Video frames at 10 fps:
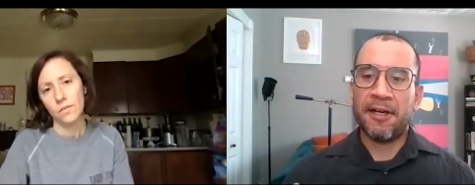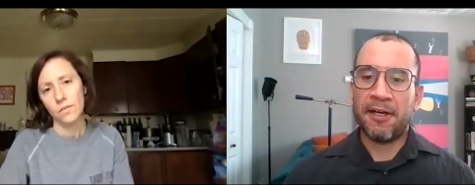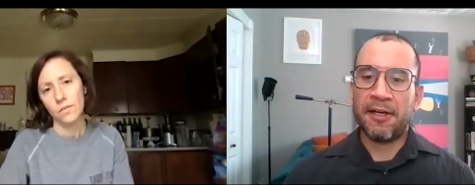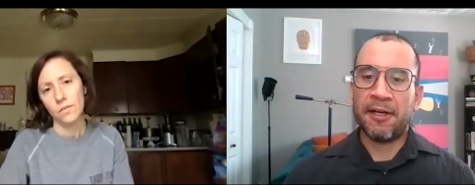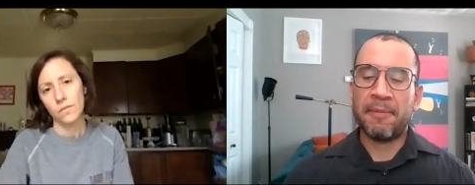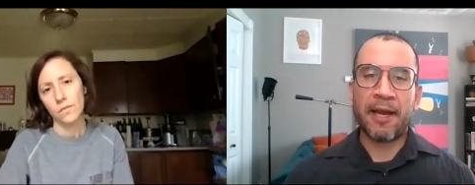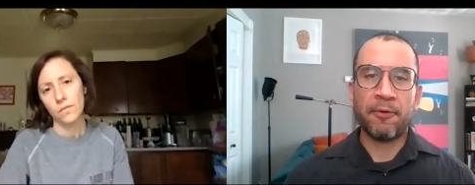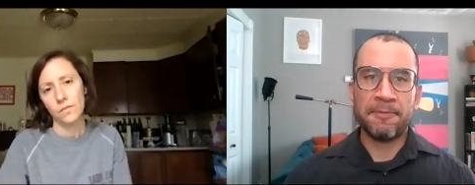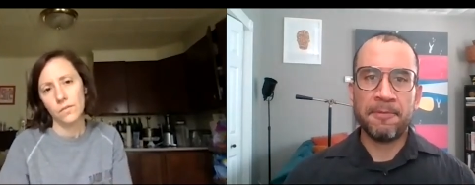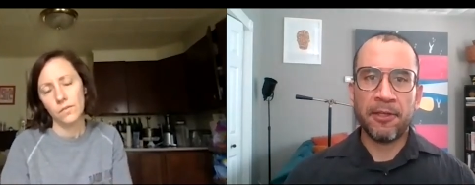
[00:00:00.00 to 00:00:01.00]
Speaker 1: um,
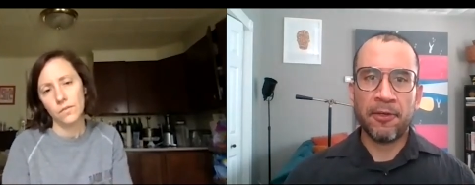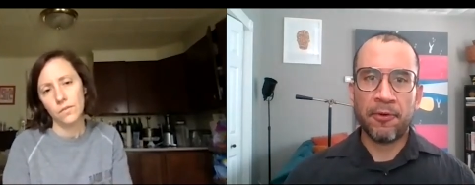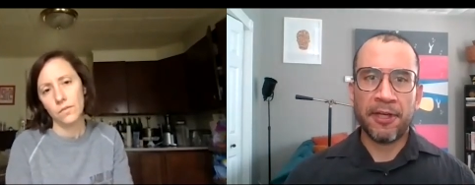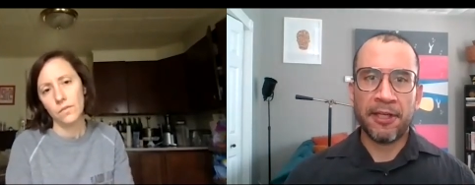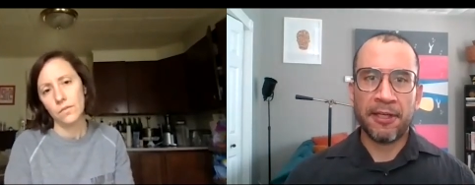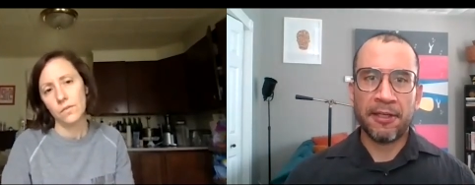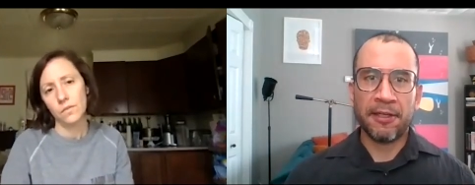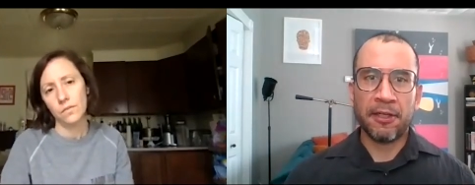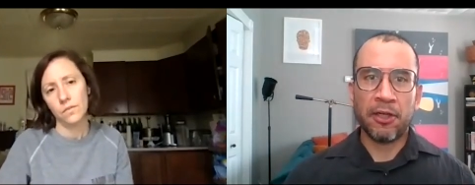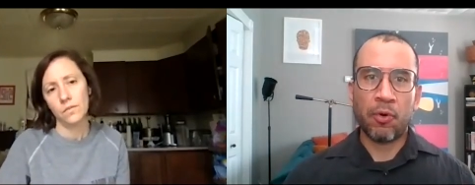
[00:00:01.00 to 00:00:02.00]
how it's been
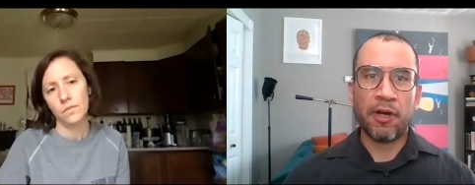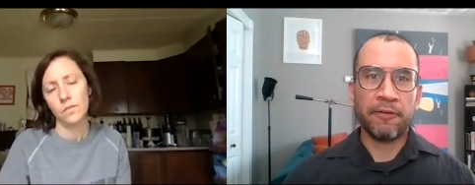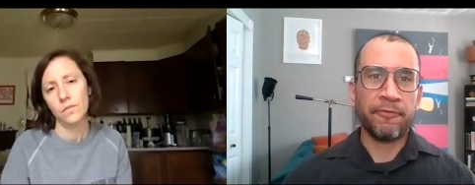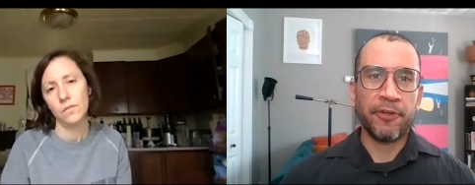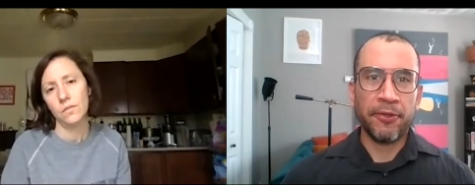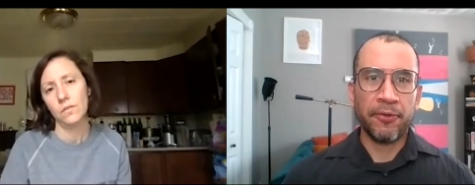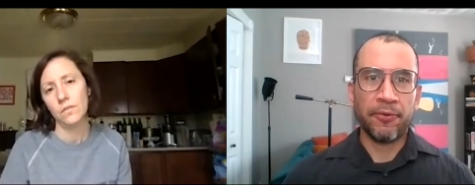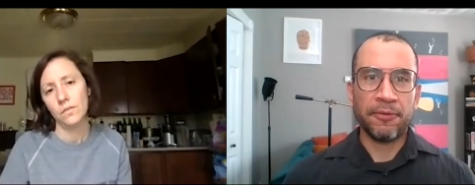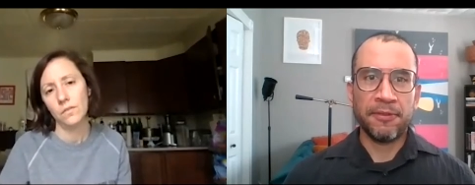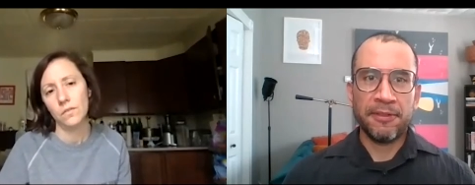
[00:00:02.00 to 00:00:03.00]
going go on for
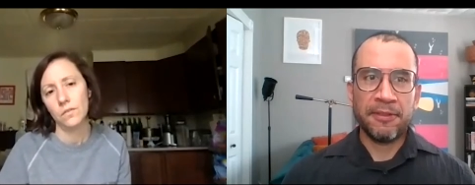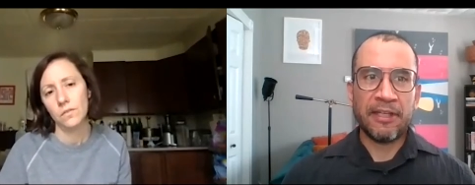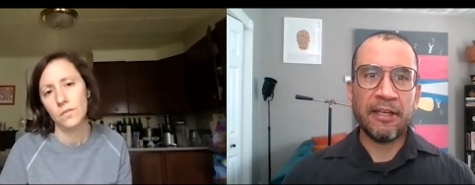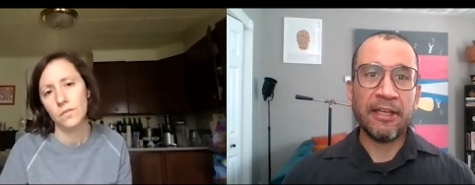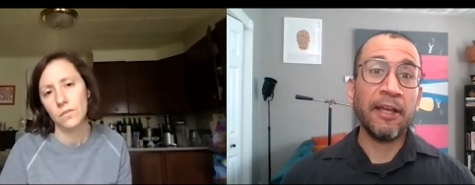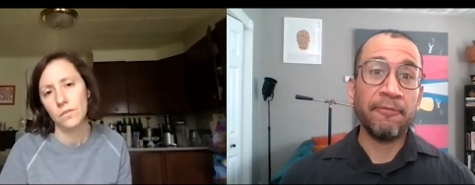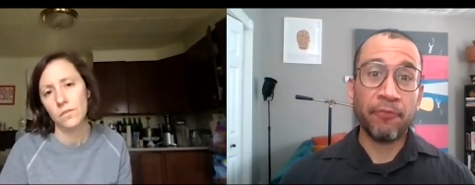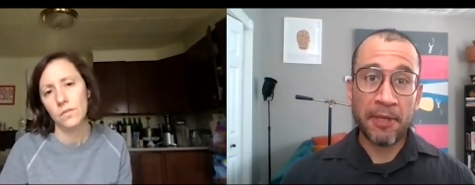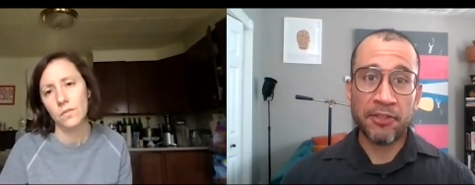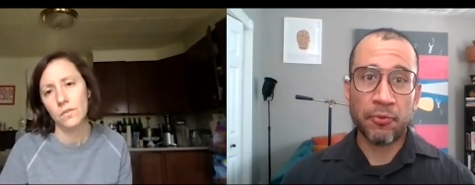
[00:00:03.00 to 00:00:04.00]
you
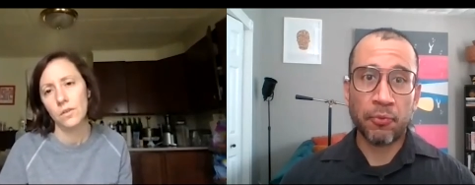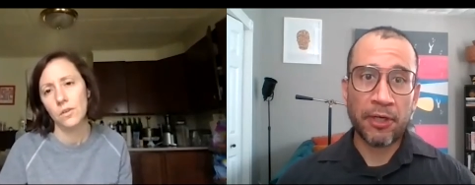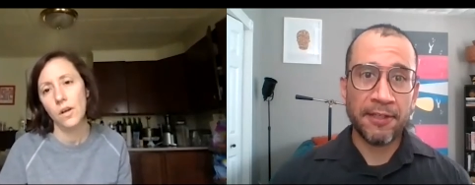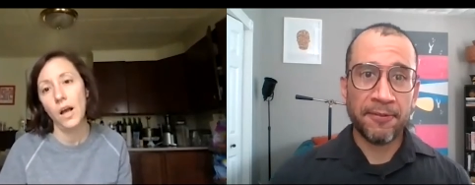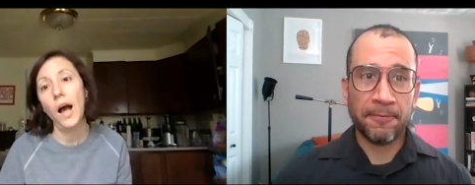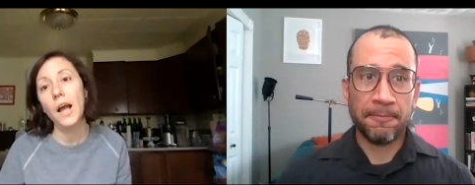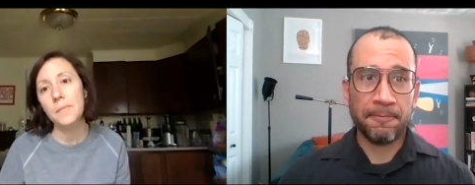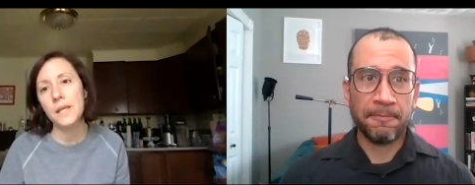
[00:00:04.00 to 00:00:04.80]
information wise I mean,